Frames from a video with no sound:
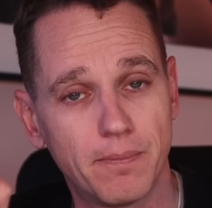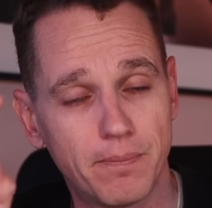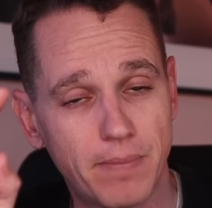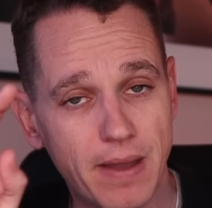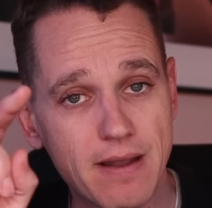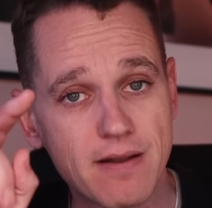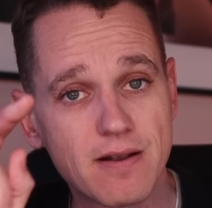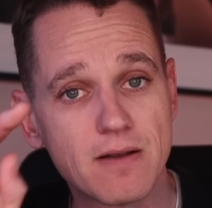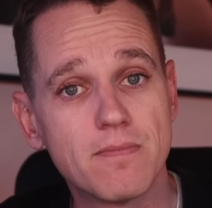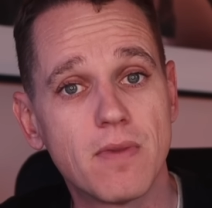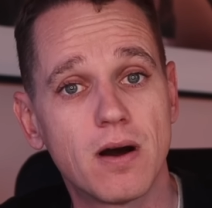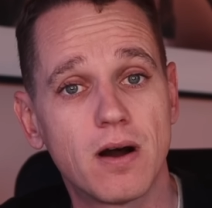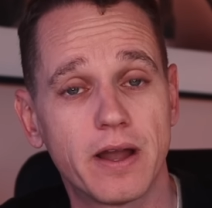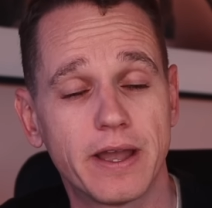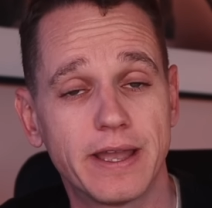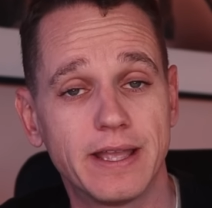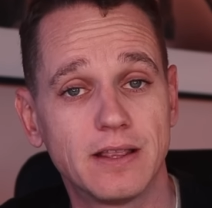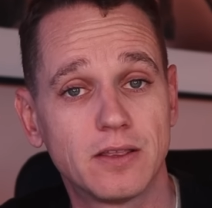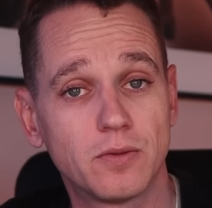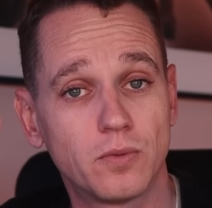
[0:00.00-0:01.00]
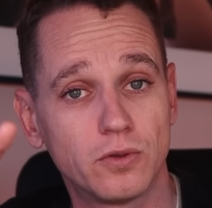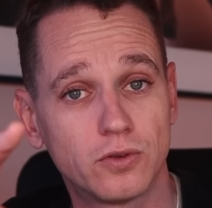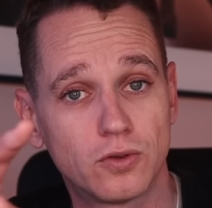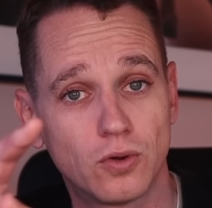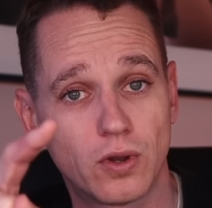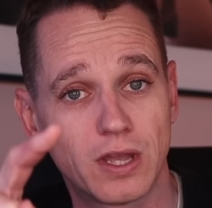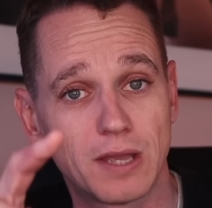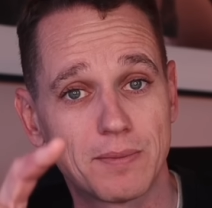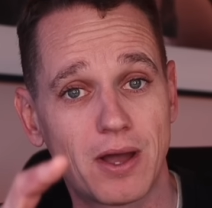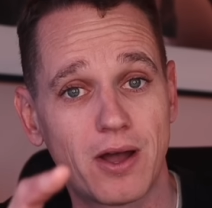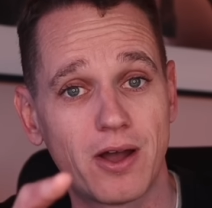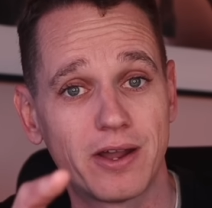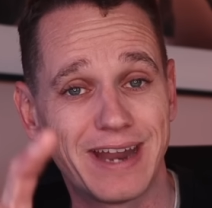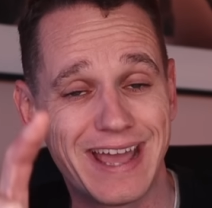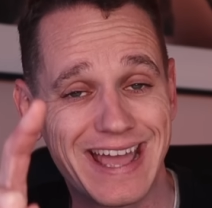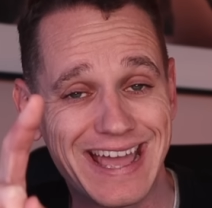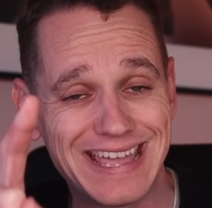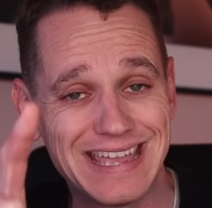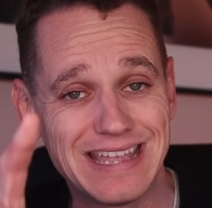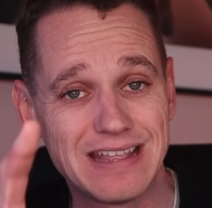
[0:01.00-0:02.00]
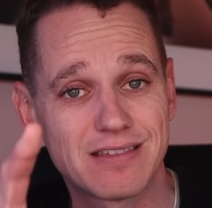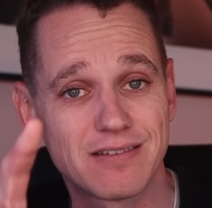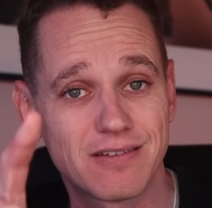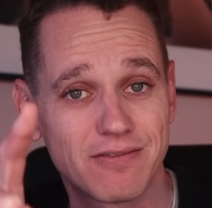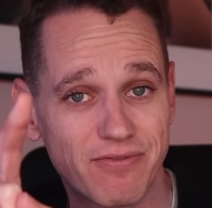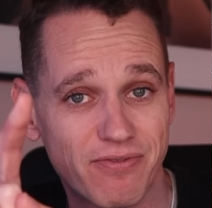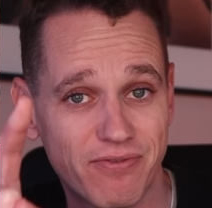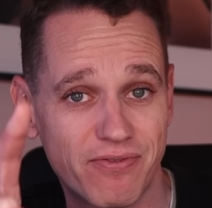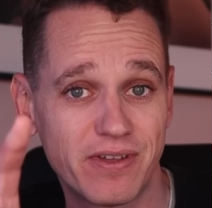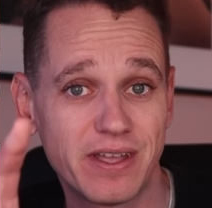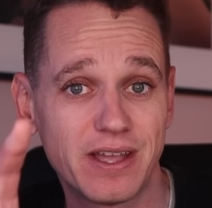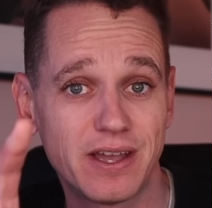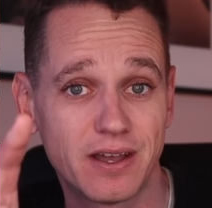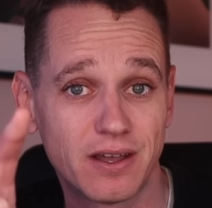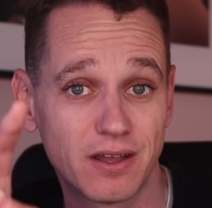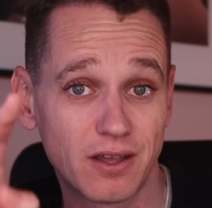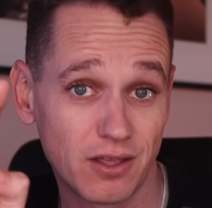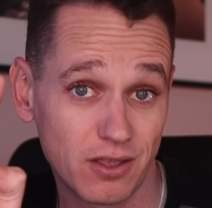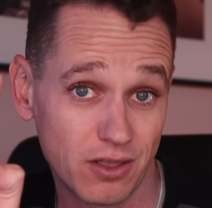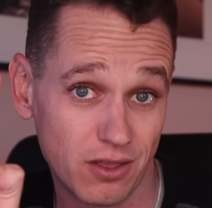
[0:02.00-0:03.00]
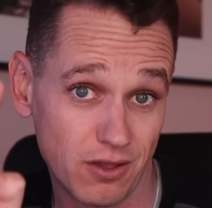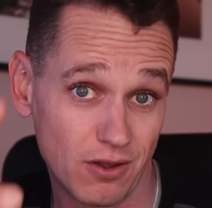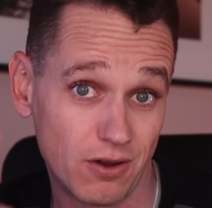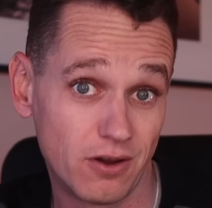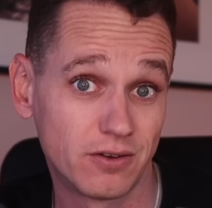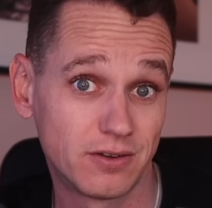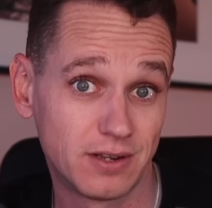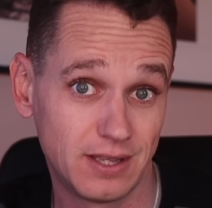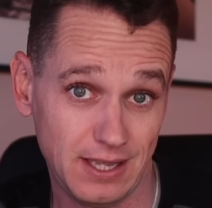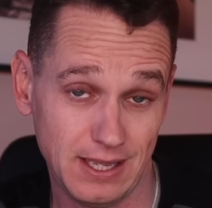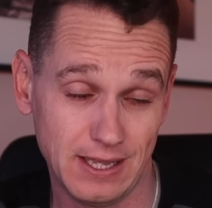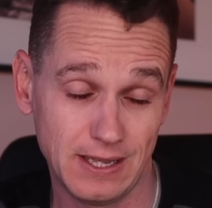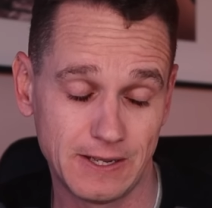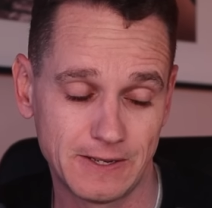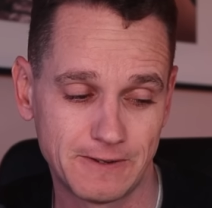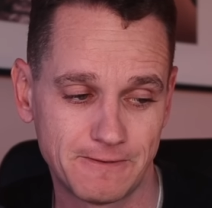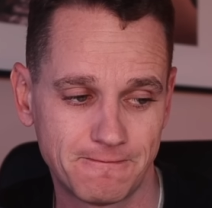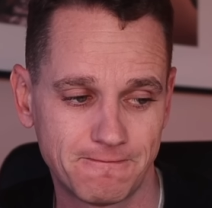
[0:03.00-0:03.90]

Bear in mind, we're talking about an 8-figure yacht here.